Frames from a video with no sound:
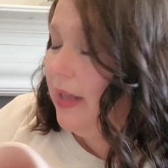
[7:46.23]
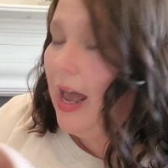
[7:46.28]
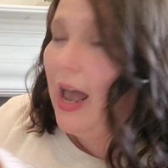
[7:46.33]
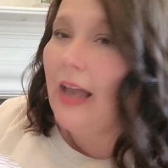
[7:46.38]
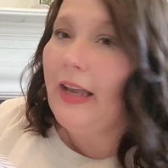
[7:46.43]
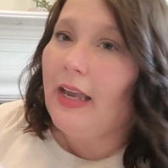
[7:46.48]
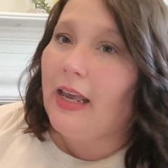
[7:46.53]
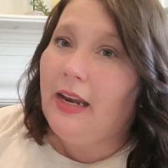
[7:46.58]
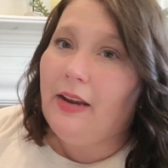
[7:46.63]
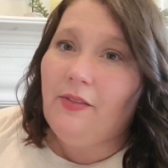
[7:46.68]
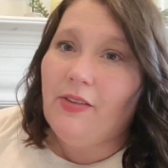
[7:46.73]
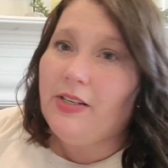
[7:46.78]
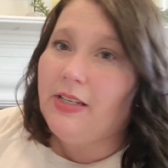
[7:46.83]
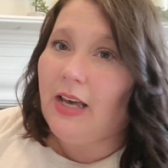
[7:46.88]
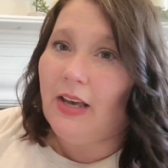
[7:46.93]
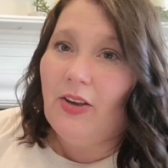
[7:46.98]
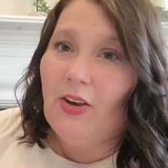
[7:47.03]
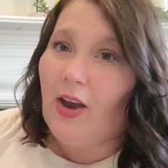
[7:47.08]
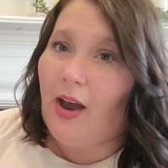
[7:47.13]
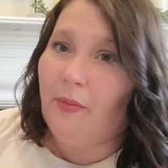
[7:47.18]
I can't even
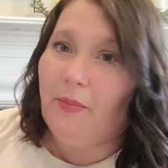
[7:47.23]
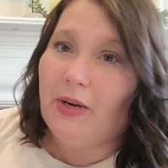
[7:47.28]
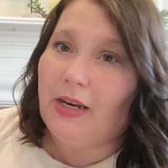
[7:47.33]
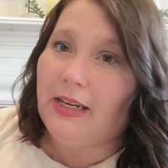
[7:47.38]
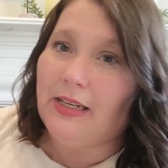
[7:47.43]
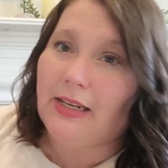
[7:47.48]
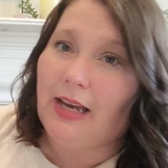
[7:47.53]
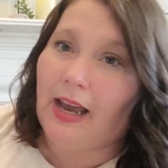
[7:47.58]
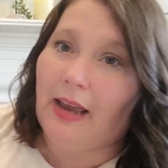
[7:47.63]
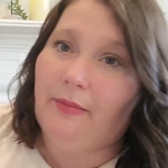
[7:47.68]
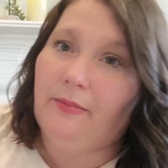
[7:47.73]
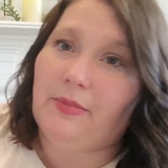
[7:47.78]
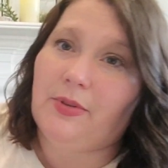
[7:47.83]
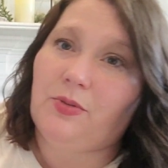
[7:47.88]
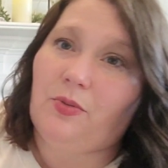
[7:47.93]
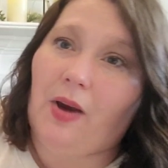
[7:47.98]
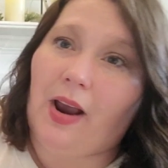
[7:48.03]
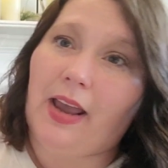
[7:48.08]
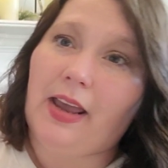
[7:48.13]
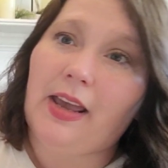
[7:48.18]
tell you how many times,
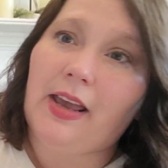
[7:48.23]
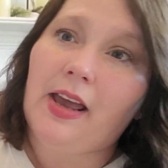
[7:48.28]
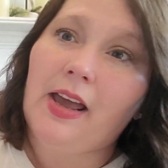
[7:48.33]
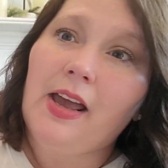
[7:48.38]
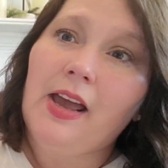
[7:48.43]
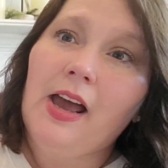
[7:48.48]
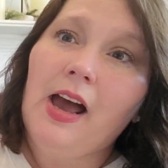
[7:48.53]
right?